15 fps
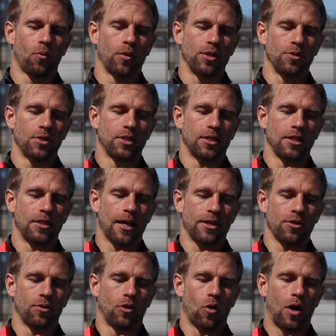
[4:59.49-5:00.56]
when you see that
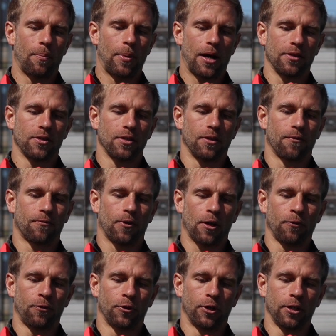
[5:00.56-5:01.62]
you go up onto the
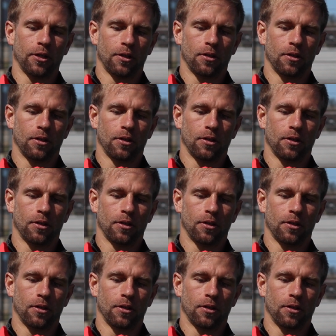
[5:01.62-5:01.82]
front foot.